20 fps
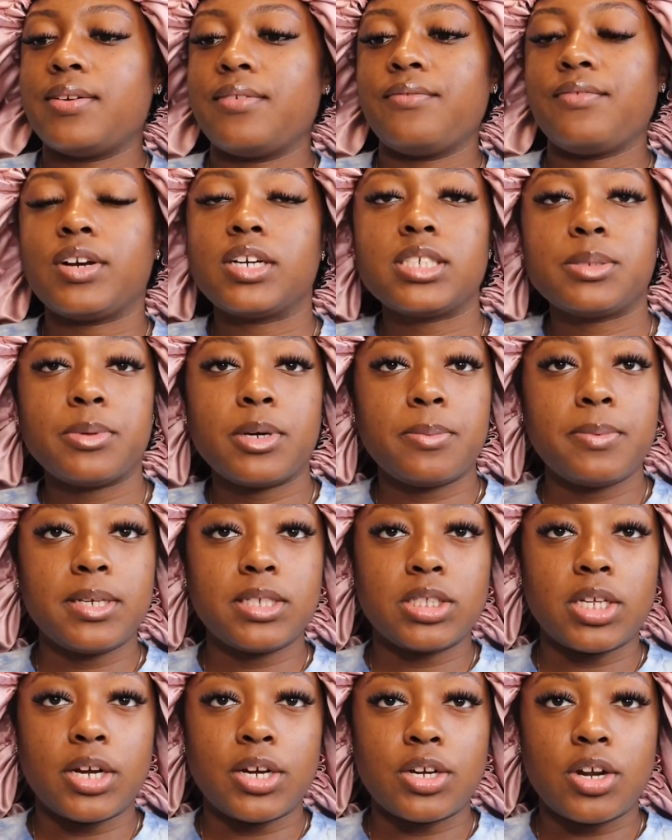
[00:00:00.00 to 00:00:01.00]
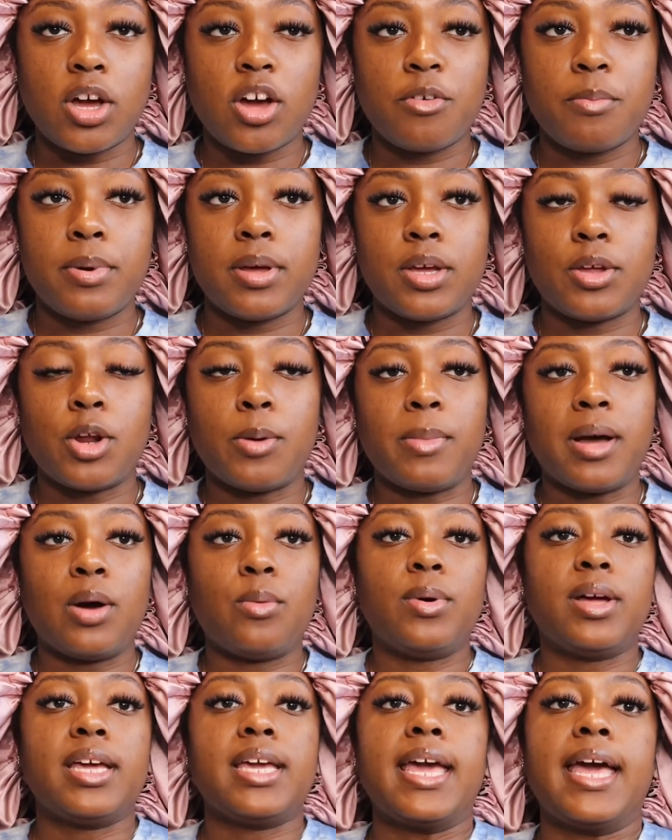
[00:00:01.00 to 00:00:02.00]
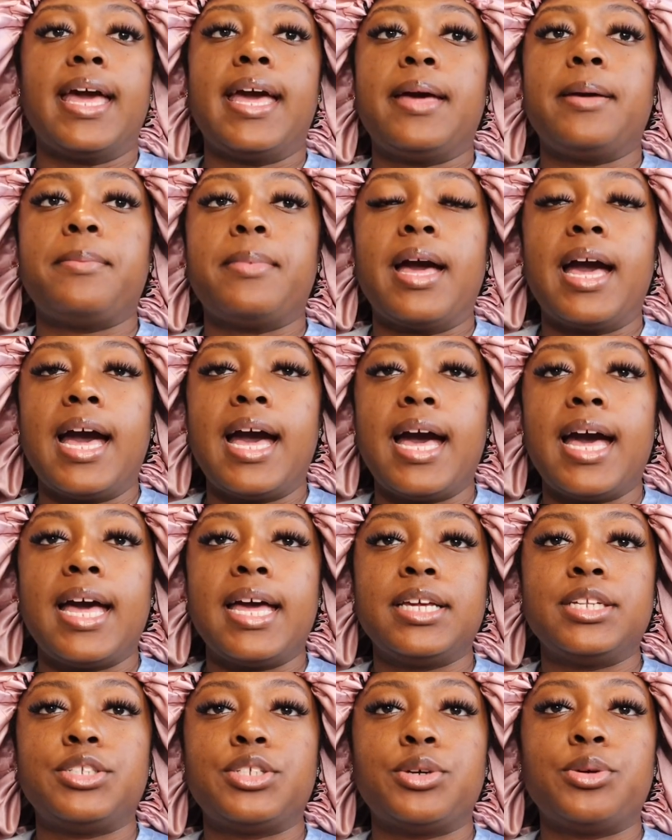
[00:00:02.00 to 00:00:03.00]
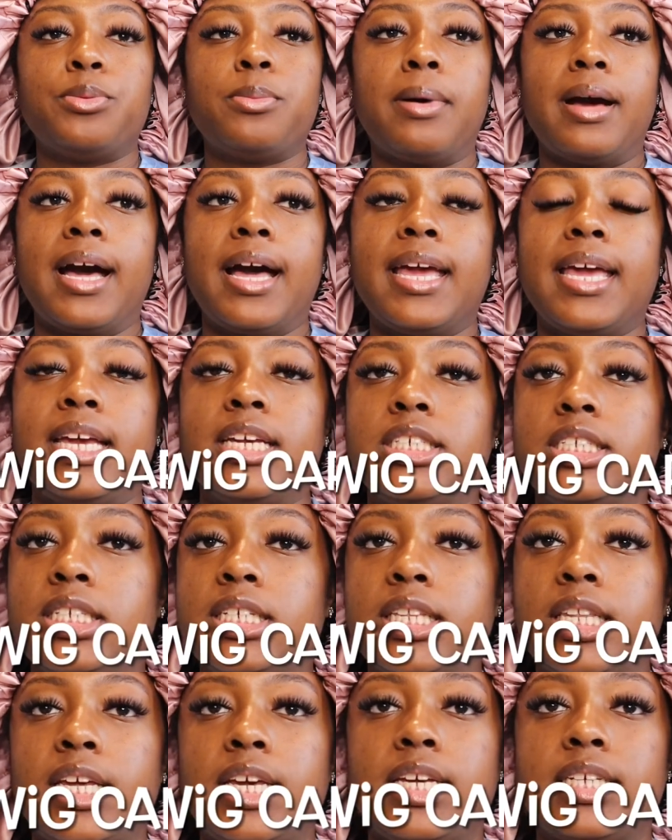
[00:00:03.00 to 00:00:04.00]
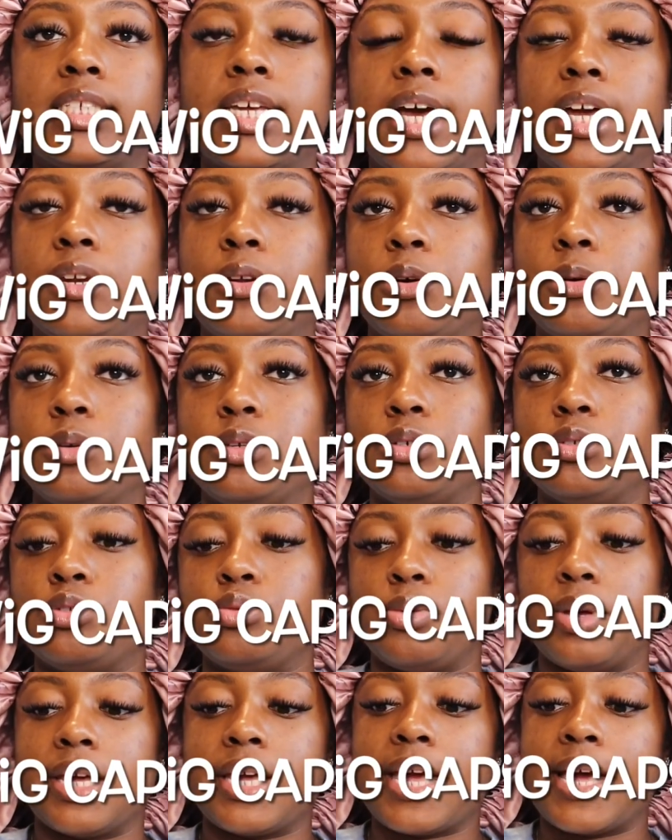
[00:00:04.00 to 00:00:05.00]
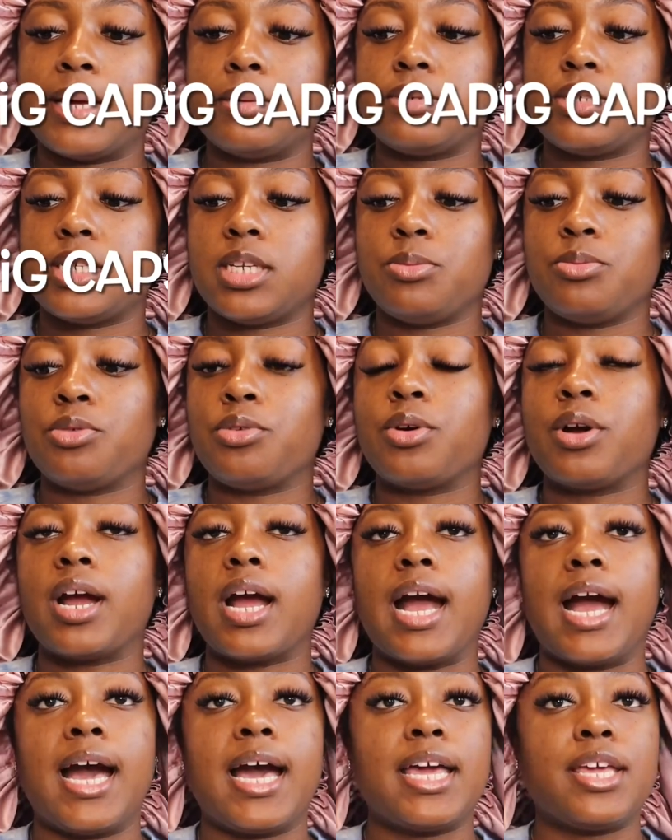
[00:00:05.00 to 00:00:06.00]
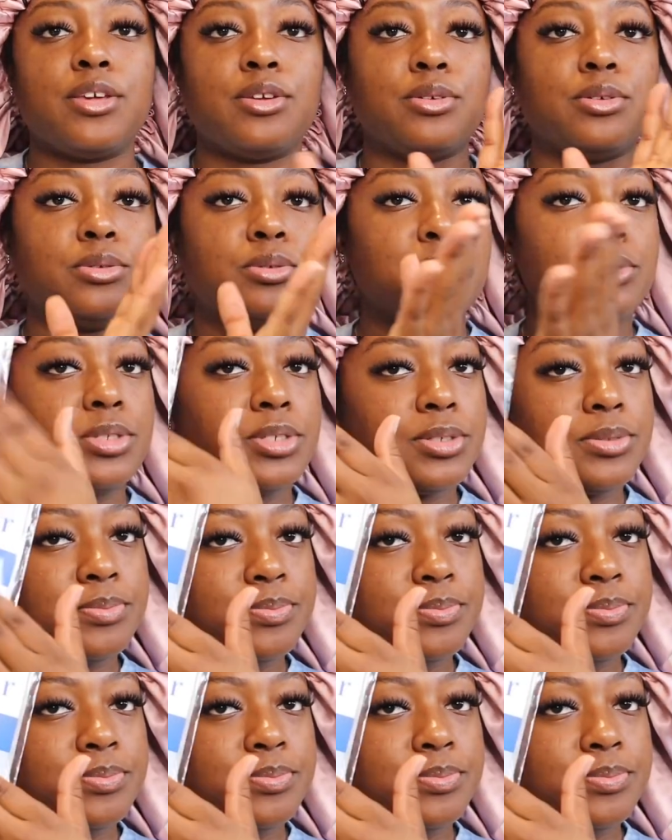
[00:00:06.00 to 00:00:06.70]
First, I'm gonna be starting off putting on my wig cap. I don't buy HD lace. I don't use wig caps anymore. I use